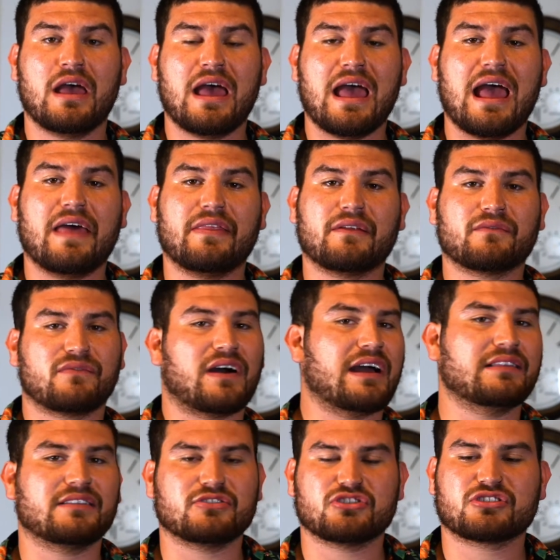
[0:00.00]
And then
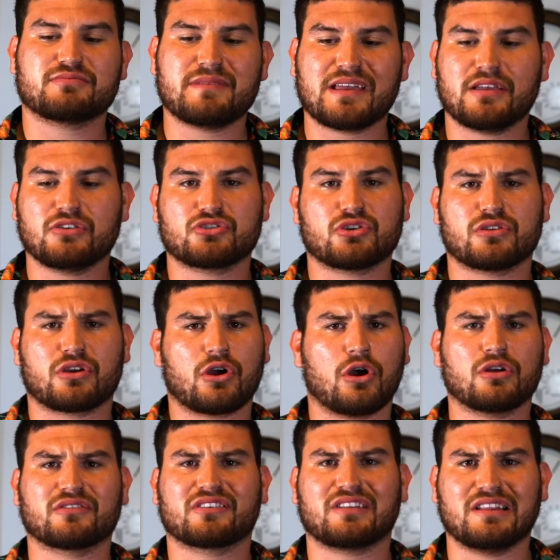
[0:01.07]
finally, just making sure the
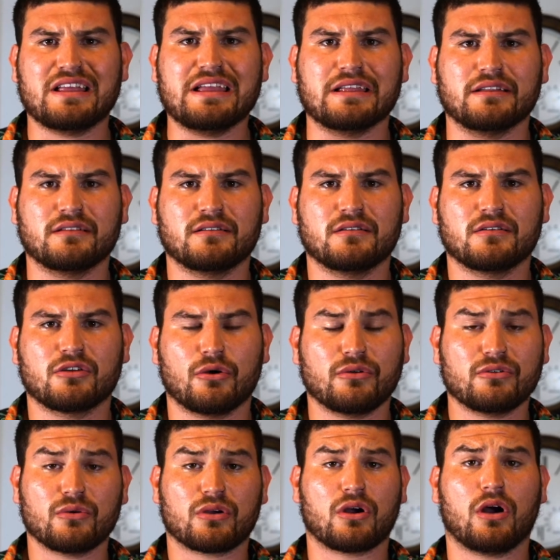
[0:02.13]
car is clean. Going
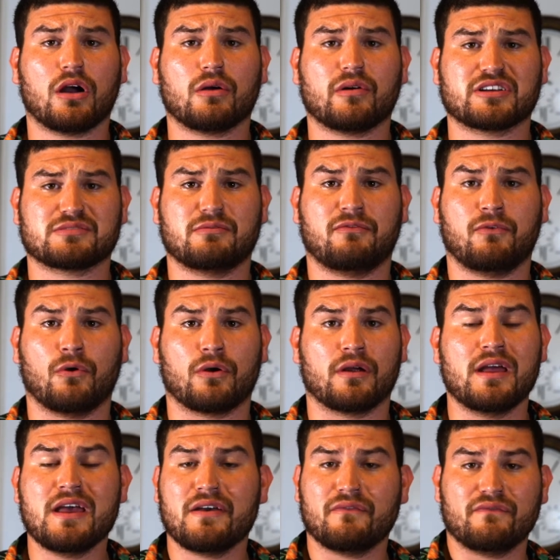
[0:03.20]
to a car wash before,
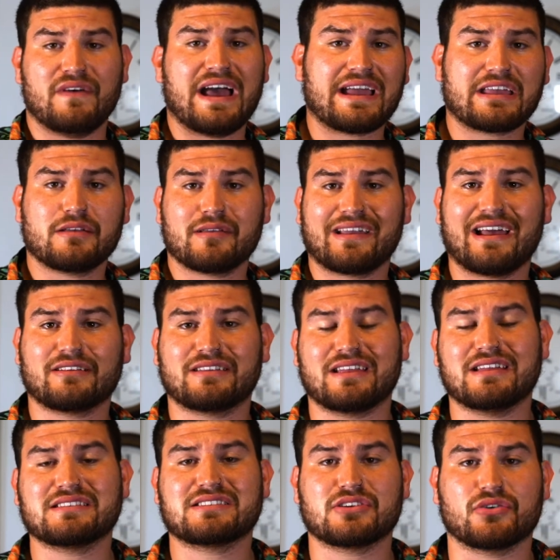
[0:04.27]
vacuuming out the
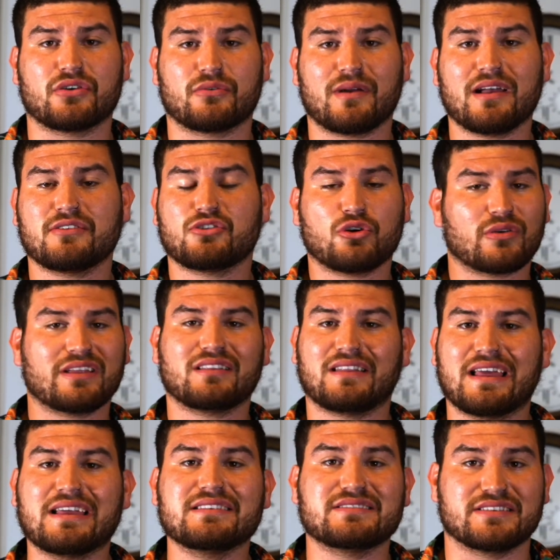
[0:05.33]
interior, right? Don't get
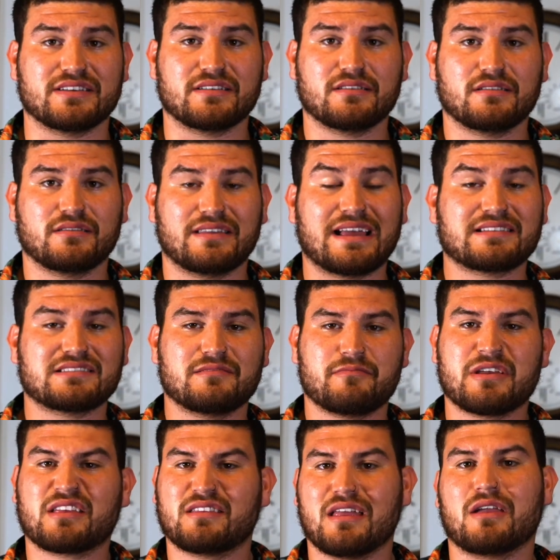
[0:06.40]
lazy. That's the
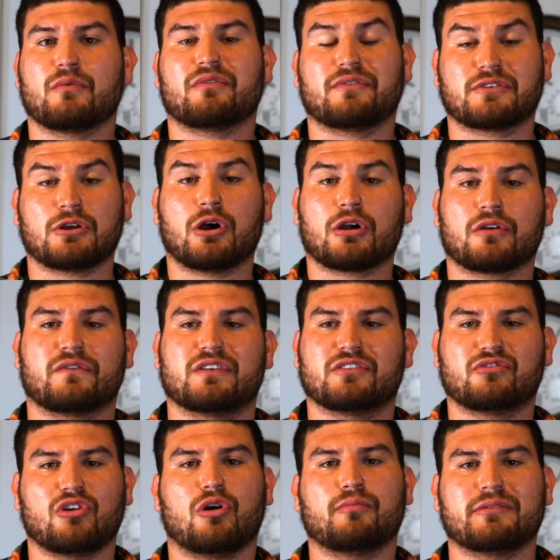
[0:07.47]
big thing with photography,
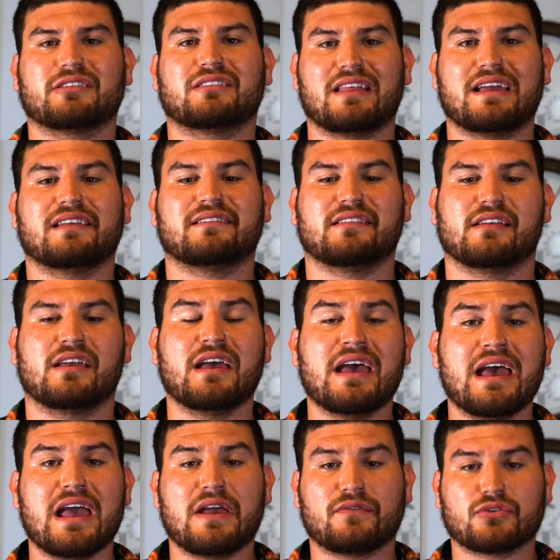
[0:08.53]
is don't be lazy.
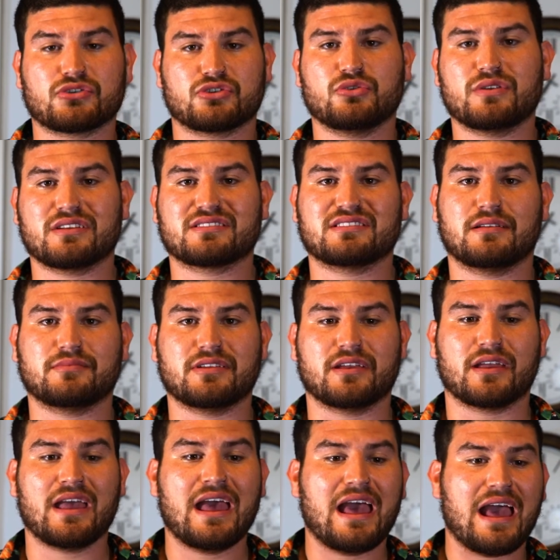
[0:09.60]
If you're shooting
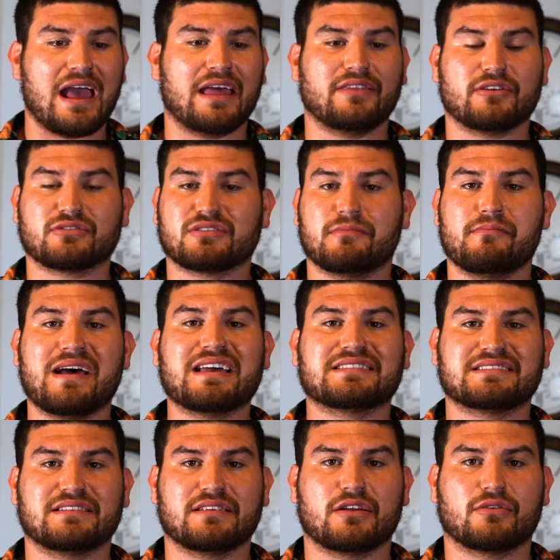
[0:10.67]
something and there's a
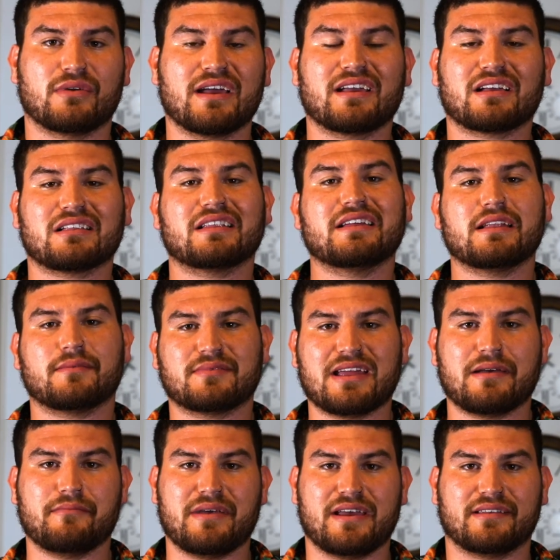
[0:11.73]
mess in there, right? Clean up
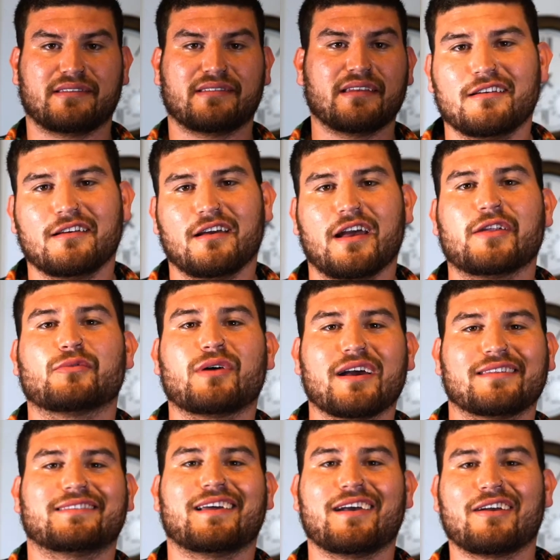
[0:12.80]
that mess. And
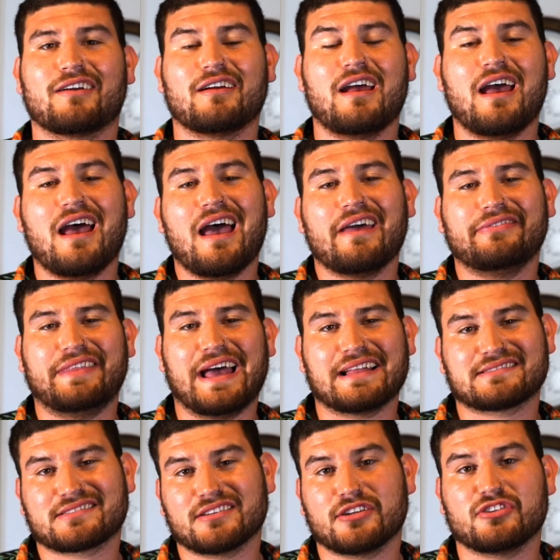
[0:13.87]
right there,
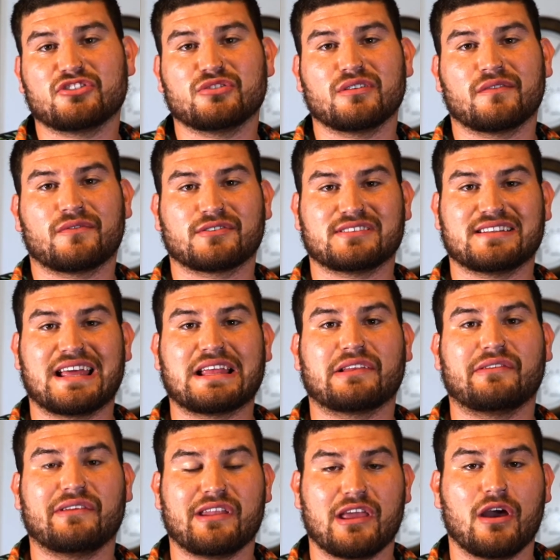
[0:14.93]
that's gonna do it for today's
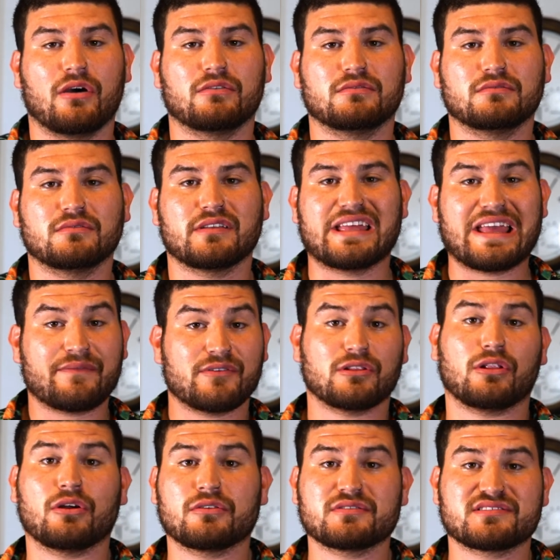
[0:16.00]
video. If you
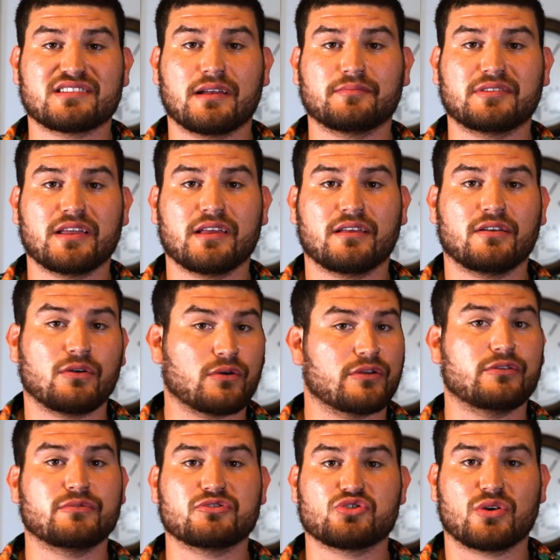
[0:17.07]
learned something or
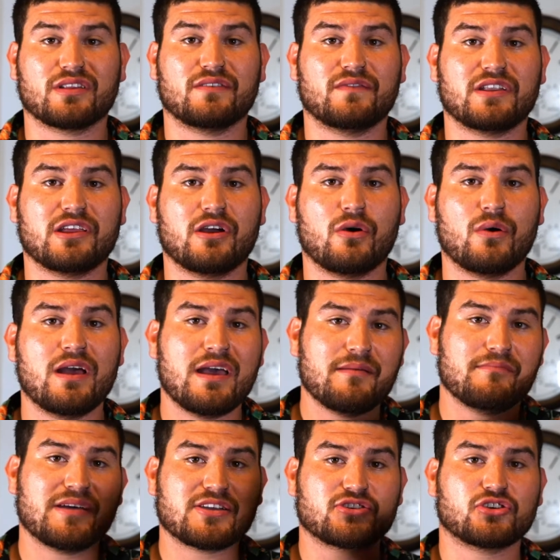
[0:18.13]
you enjoyed the video,
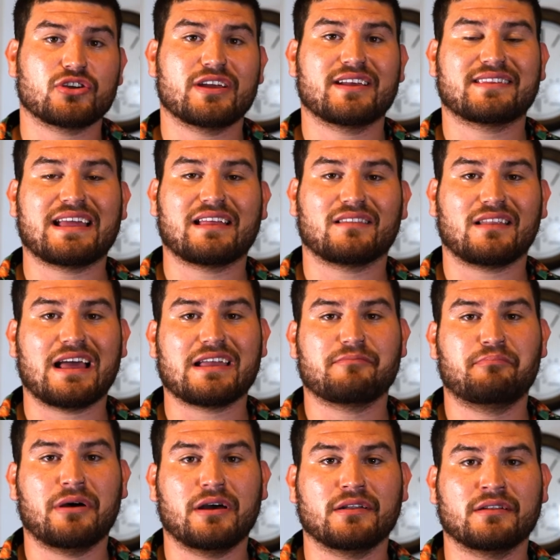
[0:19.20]
make sure you hit that like
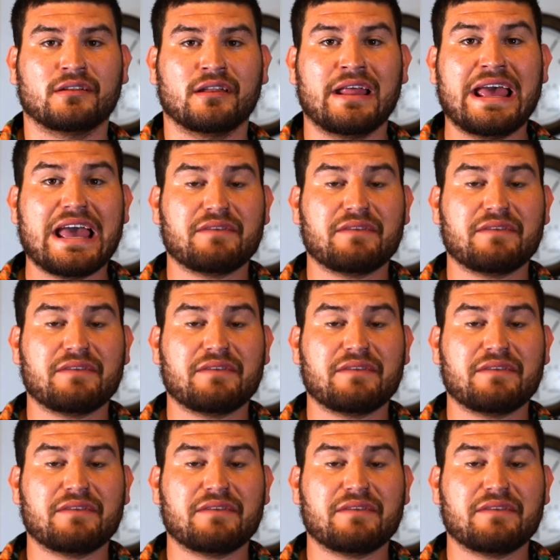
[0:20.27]
button.